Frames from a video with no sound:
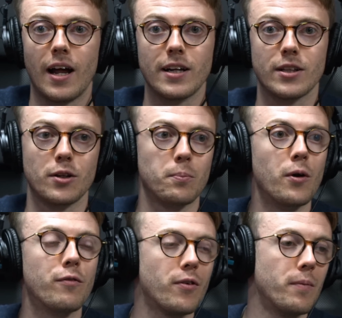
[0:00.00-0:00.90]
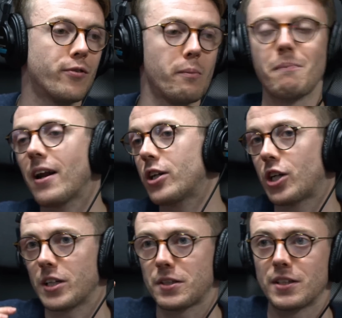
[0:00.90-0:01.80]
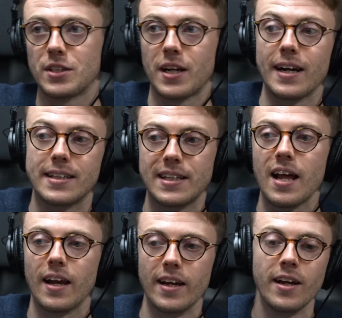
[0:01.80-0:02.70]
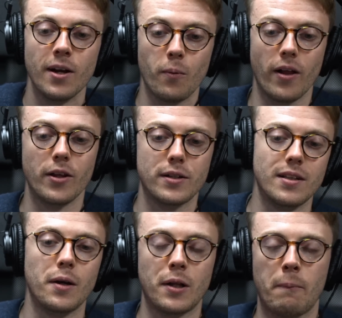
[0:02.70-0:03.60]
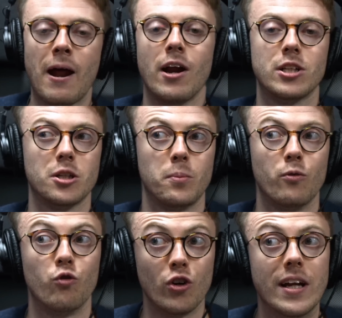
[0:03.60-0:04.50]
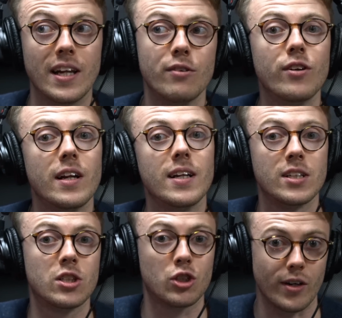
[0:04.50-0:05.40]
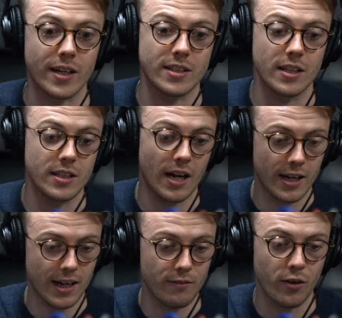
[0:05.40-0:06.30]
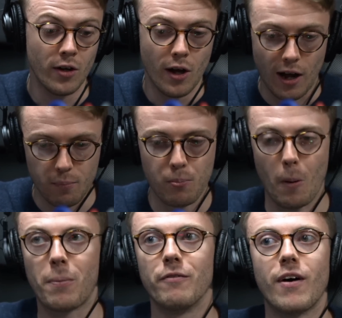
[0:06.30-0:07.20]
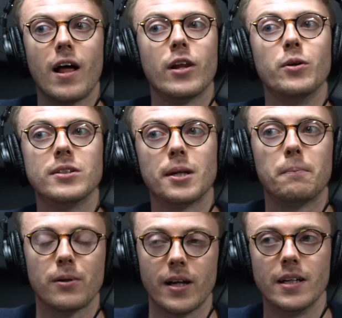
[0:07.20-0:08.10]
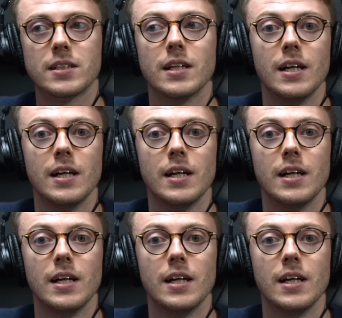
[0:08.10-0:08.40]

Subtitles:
like, they'd move from Manchester to, like, Delhi, where the parents would be really, really strict and, like, have proper values in place.